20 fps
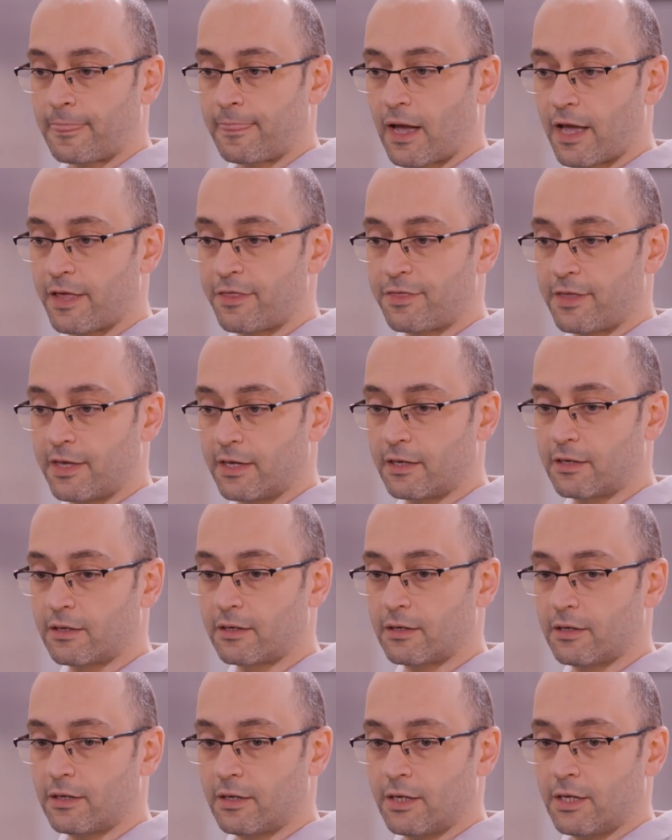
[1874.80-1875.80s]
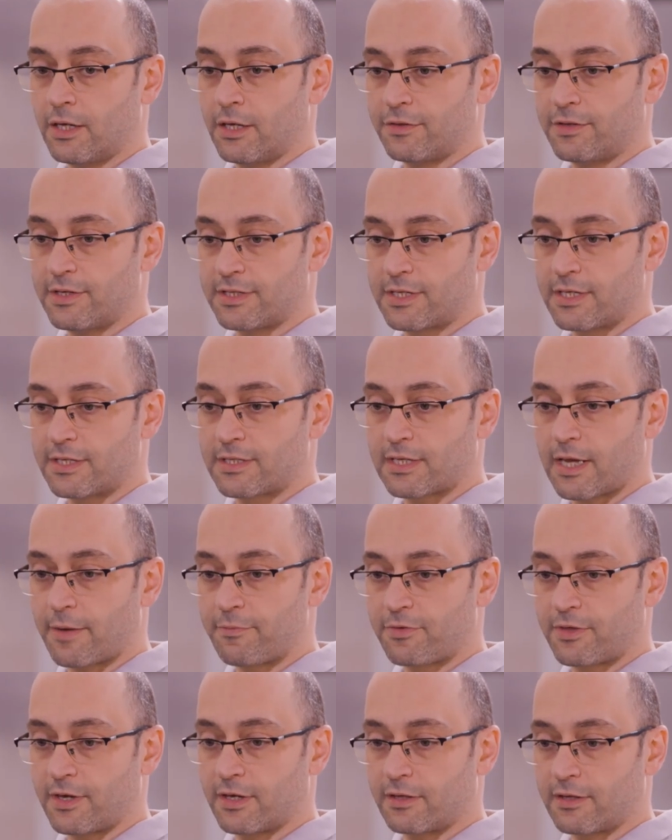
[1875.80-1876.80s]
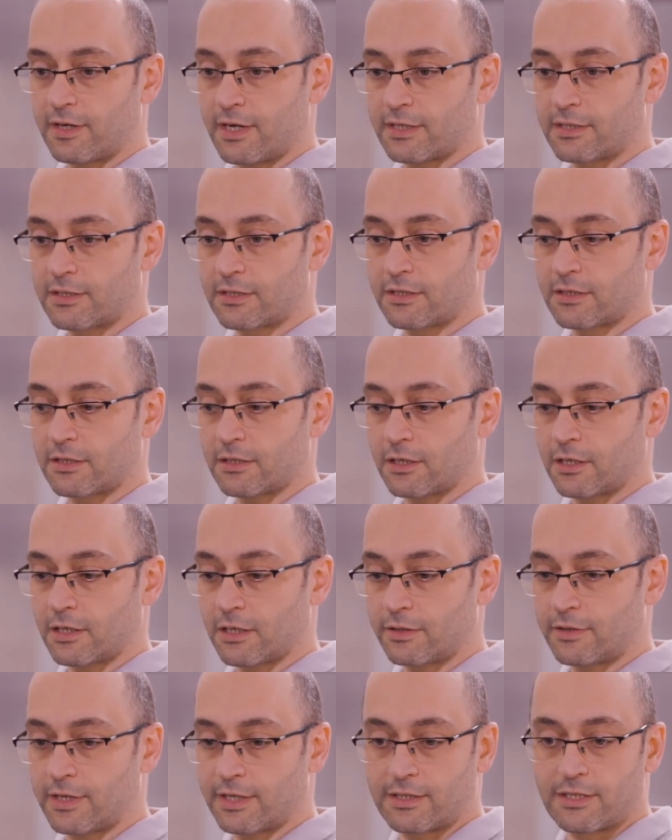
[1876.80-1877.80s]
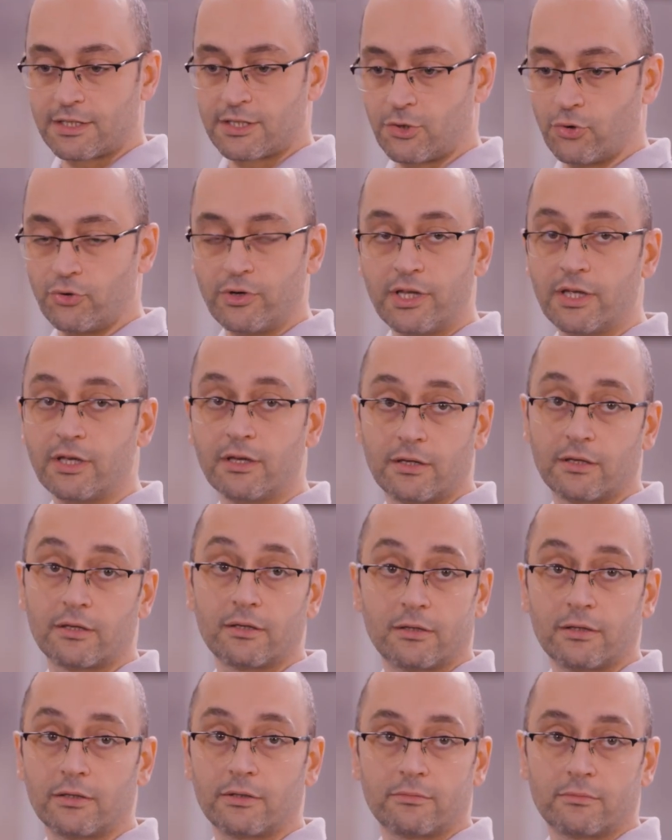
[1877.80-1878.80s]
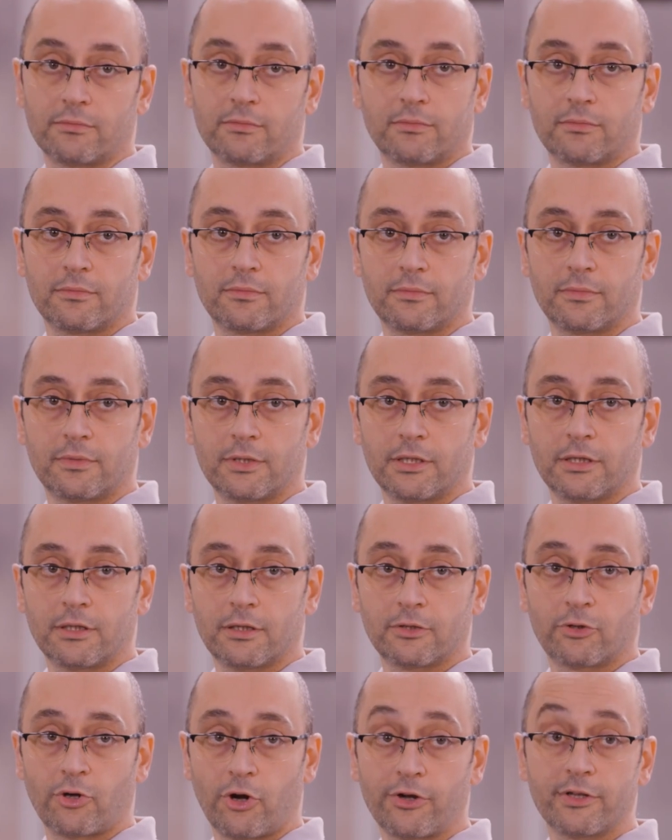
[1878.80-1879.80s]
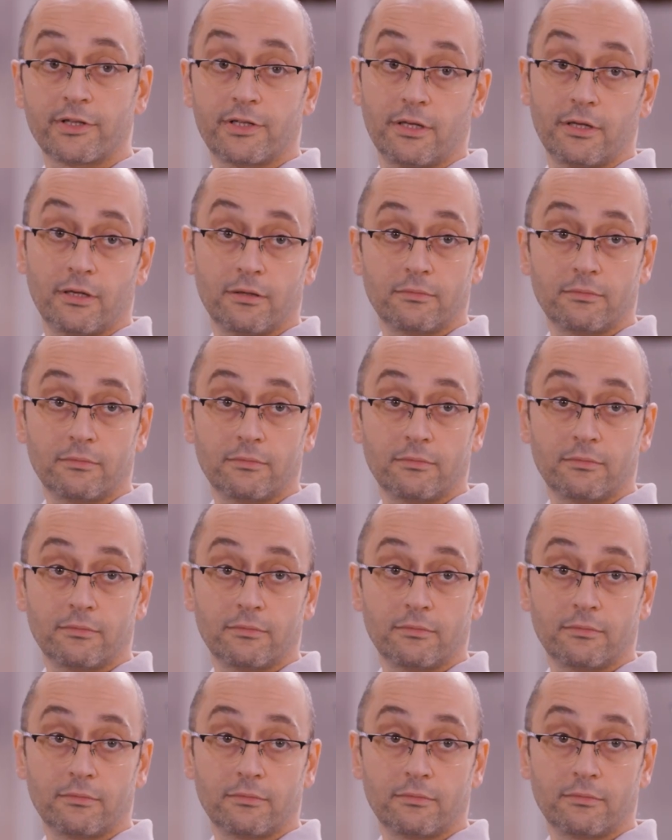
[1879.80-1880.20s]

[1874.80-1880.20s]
I think this is something that is unique currently.